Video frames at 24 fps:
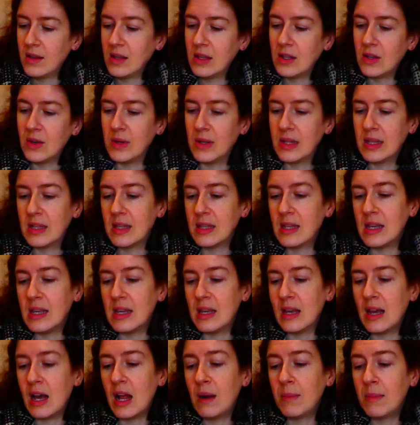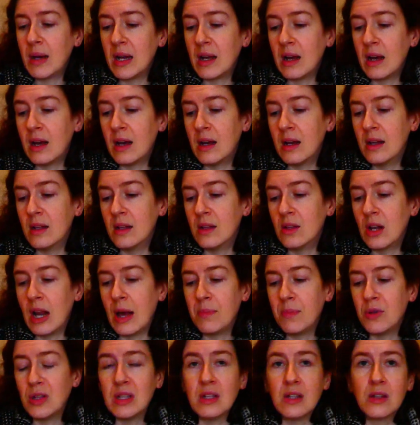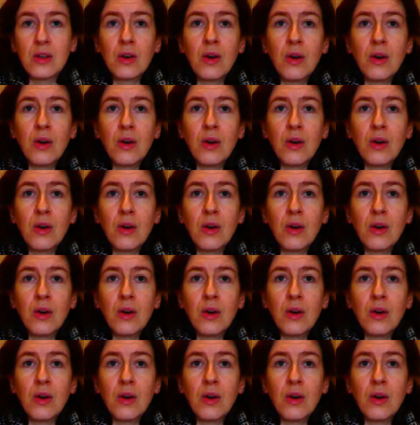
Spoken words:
so it's the Alpaga de la Petite